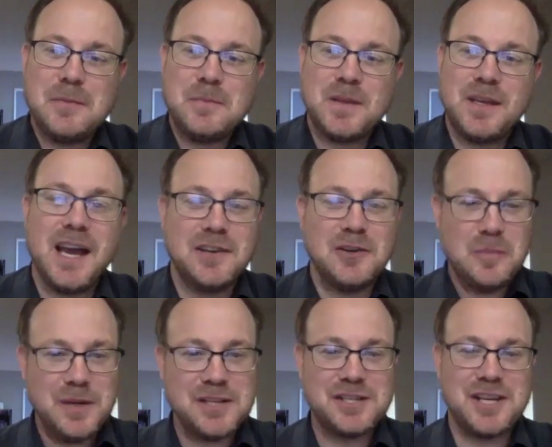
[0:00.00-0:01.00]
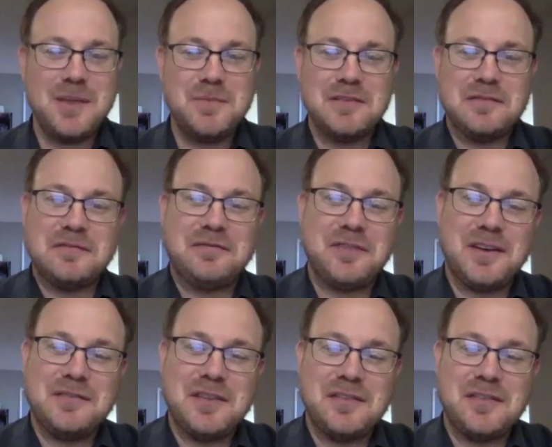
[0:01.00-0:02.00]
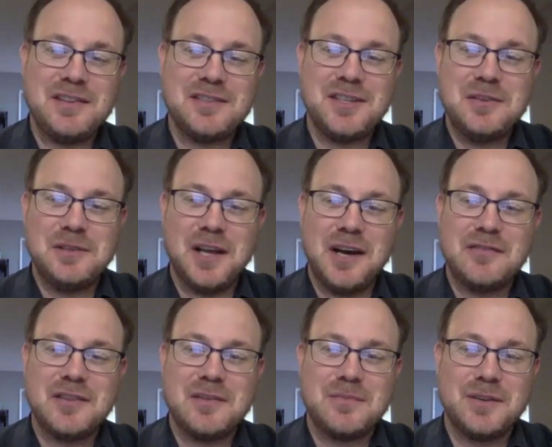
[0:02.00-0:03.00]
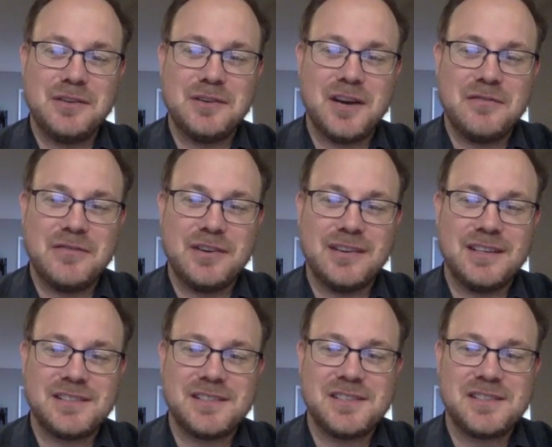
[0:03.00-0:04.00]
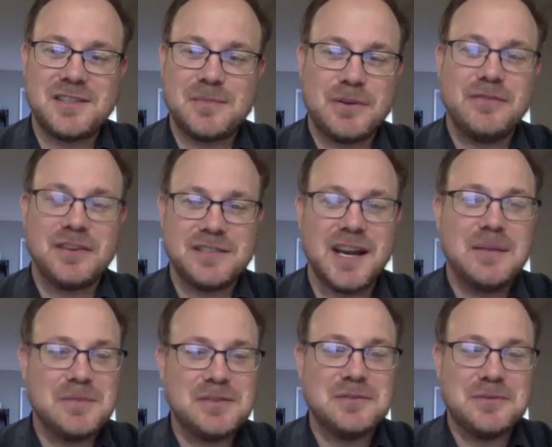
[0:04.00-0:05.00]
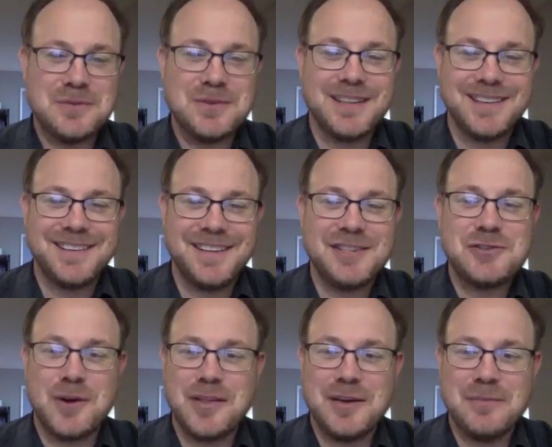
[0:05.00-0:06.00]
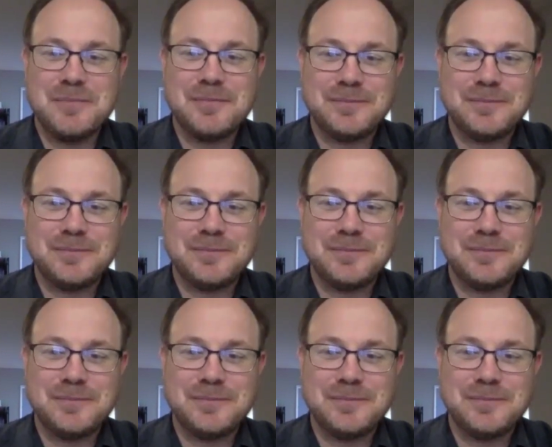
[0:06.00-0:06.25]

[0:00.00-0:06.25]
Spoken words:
yeah, don't be ashamed of the things that you love or that bring you comfort, because this is the perfect time to enjoy them.